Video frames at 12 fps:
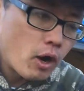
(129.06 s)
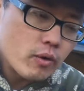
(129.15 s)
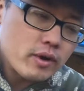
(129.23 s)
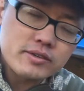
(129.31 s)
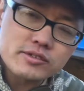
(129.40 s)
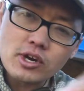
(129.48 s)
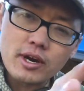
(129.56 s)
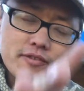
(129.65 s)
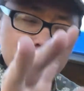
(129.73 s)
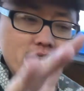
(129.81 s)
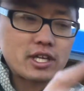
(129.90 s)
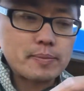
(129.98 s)
Oh, sorry, I
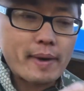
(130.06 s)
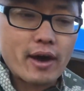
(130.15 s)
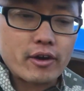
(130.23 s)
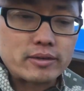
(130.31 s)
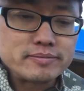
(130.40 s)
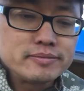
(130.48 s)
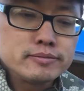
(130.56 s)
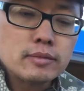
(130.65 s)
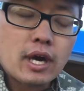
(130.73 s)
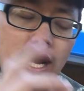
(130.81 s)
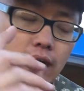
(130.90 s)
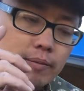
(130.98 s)
forgot the powder.
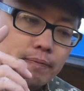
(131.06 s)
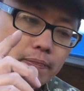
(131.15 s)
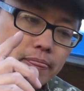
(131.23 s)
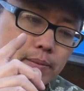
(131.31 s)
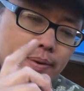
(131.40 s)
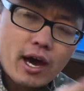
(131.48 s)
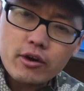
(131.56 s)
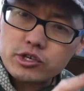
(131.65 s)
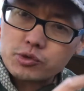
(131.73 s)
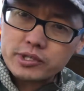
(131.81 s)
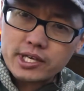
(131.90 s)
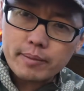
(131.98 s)
The powder
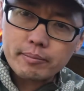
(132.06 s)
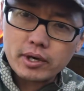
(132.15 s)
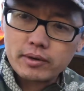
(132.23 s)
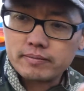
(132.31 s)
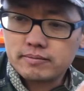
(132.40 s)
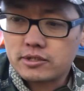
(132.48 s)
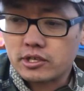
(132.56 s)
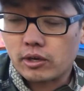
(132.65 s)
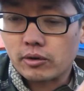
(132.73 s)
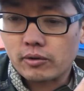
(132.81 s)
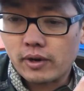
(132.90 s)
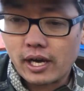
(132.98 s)
is Retumbo.
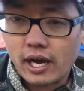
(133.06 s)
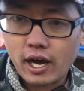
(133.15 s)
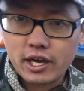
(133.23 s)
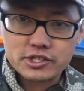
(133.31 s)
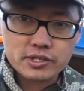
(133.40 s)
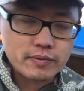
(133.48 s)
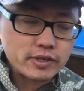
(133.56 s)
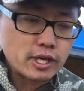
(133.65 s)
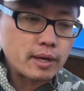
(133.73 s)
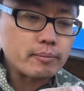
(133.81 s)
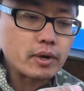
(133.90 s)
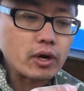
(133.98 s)
So Hodgdon
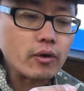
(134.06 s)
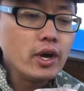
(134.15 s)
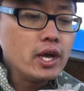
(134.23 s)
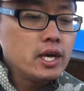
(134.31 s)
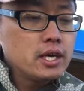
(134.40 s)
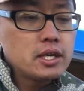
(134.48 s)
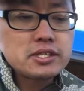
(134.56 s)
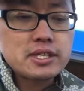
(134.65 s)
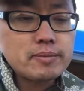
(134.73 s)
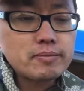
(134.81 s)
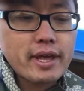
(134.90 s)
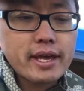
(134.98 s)
Retumbo
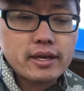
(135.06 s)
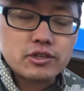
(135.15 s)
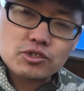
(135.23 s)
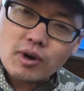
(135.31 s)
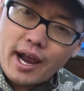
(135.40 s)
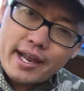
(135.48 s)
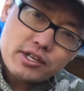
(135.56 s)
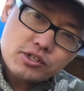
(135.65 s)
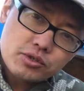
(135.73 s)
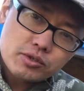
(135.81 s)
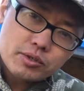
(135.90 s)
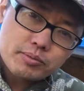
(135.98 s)
seemed like a tried and
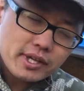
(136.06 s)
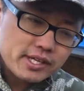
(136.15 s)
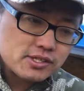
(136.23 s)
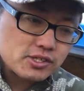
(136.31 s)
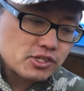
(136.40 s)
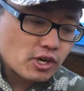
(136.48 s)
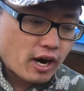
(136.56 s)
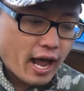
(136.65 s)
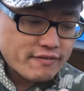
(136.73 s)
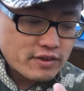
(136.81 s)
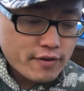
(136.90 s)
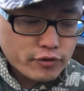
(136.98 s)
true place to start.
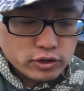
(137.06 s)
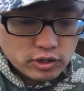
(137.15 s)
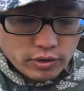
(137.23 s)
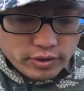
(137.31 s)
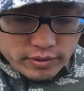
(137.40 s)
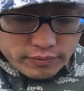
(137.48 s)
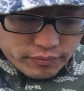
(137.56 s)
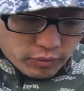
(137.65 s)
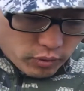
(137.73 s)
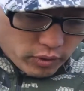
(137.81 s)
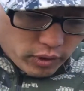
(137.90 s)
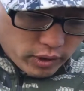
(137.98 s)
I've never loaded
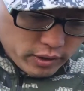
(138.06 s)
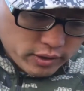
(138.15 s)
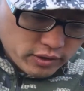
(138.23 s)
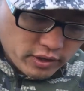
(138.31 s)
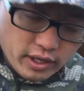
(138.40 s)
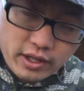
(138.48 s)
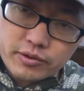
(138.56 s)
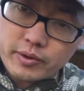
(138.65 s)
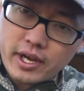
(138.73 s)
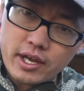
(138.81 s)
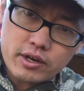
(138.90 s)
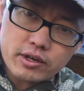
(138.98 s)
for the
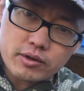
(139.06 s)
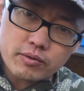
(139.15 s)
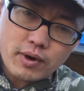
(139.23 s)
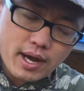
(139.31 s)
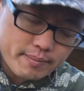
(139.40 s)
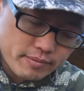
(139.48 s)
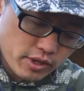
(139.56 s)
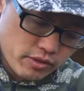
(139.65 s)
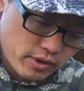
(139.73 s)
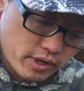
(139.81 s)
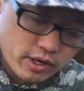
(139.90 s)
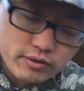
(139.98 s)
300 RUM, the
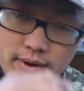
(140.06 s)
300